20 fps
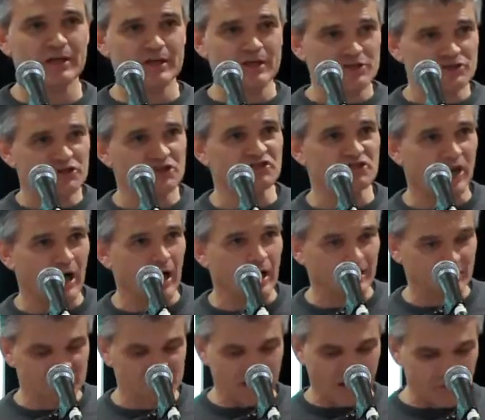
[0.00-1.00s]
Here's this
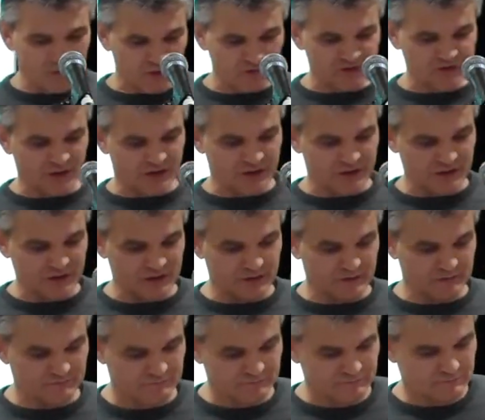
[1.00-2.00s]
guy, Simon of
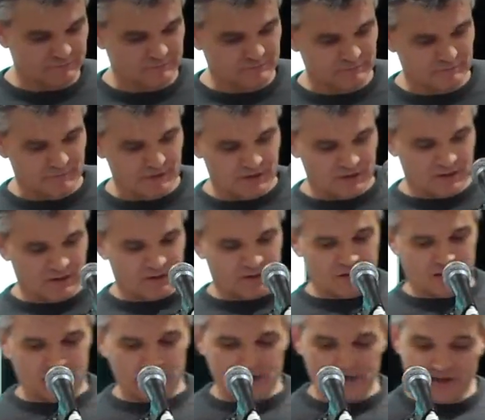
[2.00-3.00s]
Cyrene,
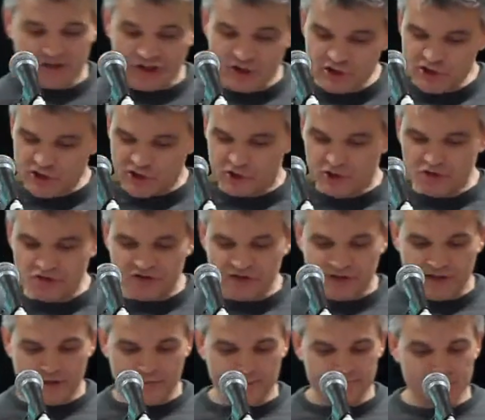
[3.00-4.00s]
in
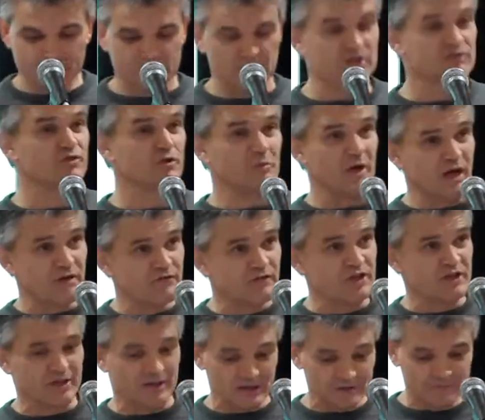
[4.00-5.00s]
Jerusalem. He's from
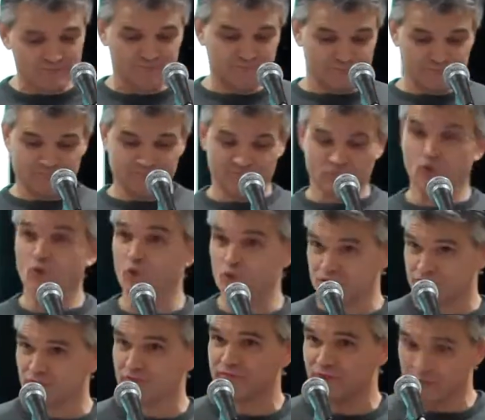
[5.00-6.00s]
Africa,
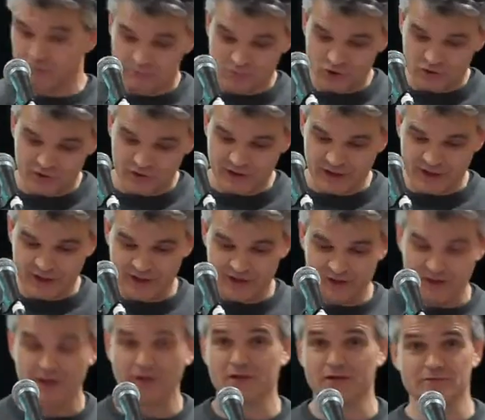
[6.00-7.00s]
also from modern
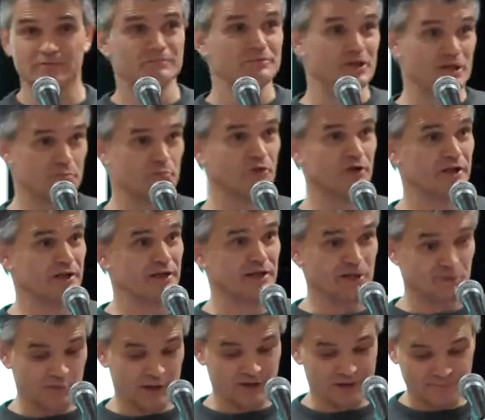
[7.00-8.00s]
day uh, Tripoli
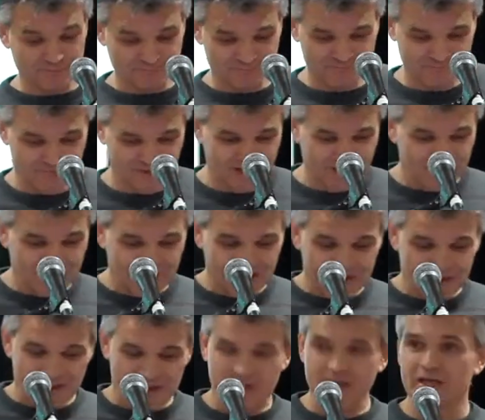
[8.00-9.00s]
in Libya.
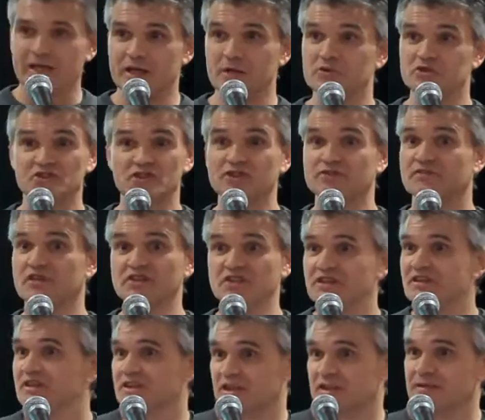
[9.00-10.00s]
He was just
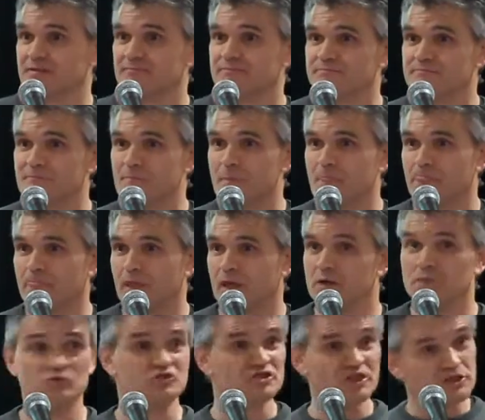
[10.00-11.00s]
visiting,
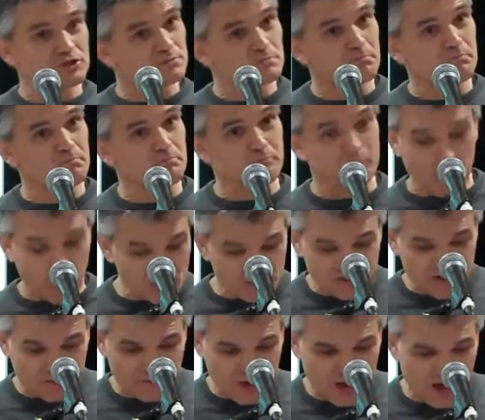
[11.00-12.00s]
he was just
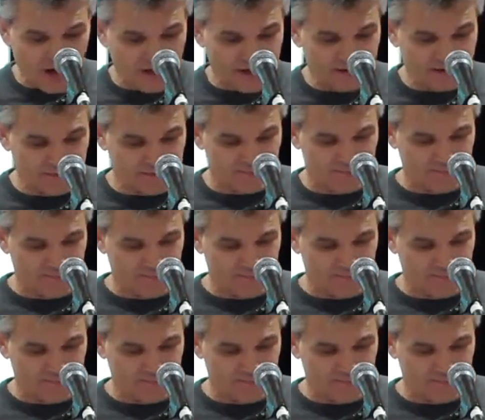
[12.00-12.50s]
passing by.